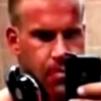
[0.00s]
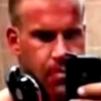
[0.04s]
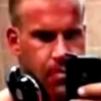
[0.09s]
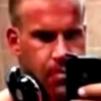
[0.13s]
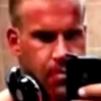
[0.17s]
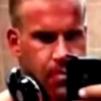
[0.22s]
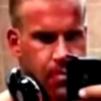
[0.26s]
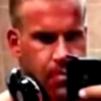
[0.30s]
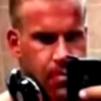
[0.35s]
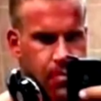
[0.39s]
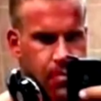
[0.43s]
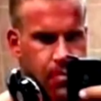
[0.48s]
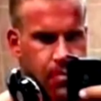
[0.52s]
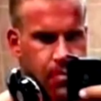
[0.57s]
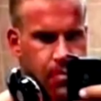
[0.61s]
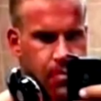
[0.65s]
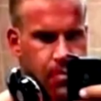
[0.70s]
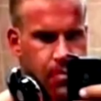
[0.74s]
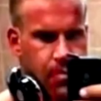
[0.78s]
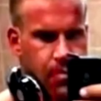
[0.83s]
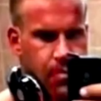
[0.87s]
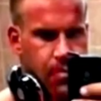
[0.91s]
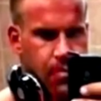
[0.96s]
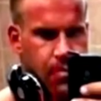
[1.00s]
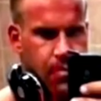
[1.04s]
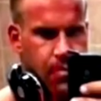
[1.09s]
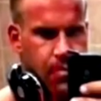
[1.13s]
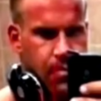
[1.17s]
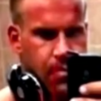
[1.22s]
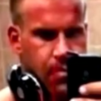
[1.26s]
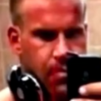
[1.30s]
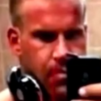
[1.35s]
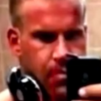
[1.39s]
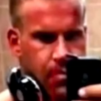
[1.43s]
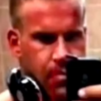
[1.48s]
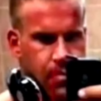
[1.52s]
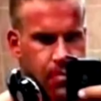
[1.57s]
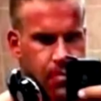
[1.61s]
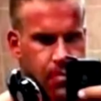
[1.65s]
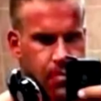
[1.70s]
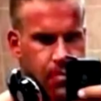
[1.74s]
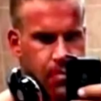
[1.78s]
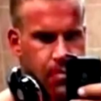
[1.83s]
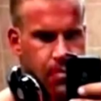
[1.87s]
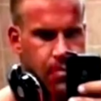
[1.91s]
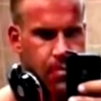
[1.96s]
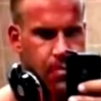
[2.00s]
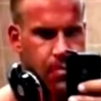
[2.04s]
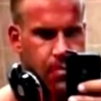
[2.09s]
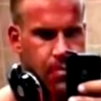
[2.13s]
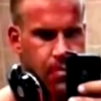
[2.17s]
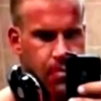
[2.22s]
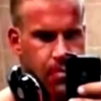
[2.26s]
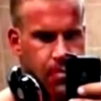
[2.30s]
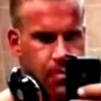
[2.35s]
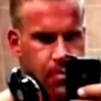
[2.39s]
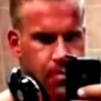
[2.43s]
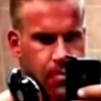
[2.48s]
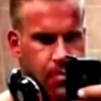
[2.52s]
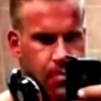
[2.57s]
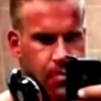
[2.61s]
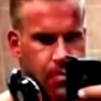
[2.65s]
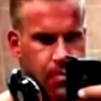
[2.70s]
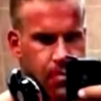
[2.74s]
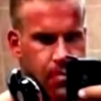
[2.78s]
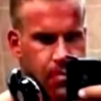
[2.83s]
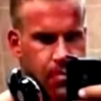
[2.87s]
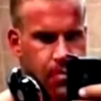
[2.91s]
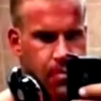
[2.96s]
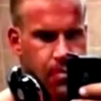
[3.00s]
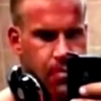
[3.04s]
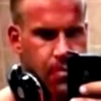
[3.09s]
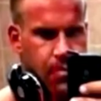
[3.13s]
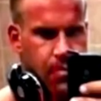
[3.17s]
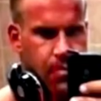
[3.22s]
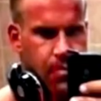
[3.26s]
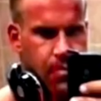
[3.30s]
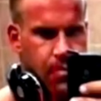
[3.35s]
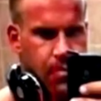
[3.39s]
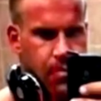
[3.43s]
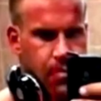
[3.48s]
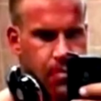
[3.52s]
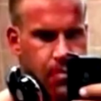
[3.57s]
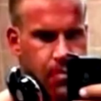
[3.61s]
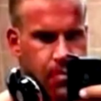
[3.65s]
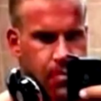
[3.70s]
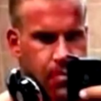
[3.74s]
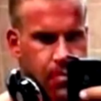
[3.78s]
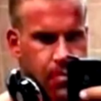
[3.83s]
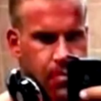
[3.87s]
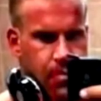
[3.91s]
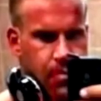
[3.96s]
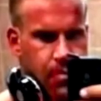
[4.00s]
No words are spoken by the person on screen.